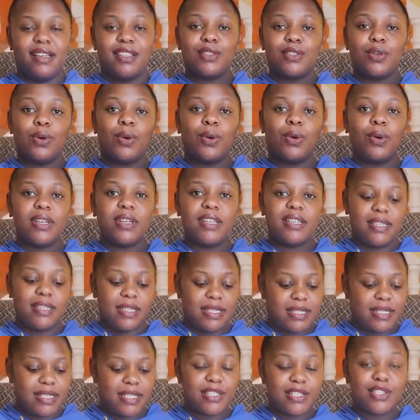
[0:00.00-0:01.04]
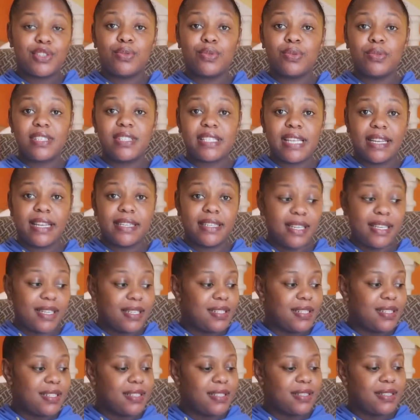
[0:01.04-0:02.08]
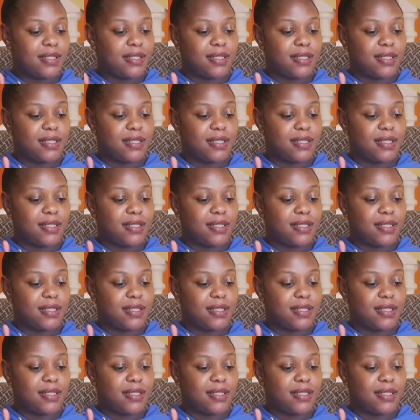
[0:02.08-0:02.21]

So it is two-sided,